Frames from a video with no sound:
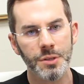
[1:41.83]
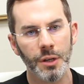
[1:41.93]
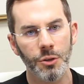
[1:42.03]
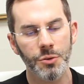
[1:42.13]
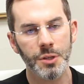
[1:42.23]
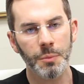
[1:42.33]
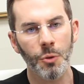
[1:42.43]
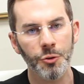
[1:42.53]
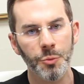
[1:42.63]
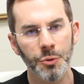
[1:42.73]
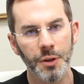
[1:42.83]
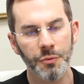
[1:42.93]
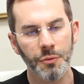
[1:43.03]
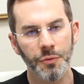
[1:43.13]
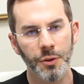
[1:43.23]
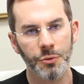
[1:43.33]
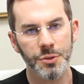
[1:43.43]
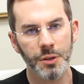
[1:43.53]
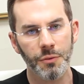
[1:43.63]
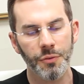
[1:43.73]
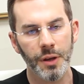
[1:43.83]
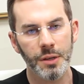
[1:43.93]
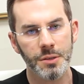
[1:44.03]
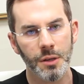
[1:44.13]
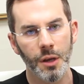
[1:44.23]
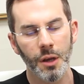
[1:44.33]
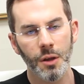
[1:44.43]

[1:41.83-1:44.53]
on using multiple different fillers in the face.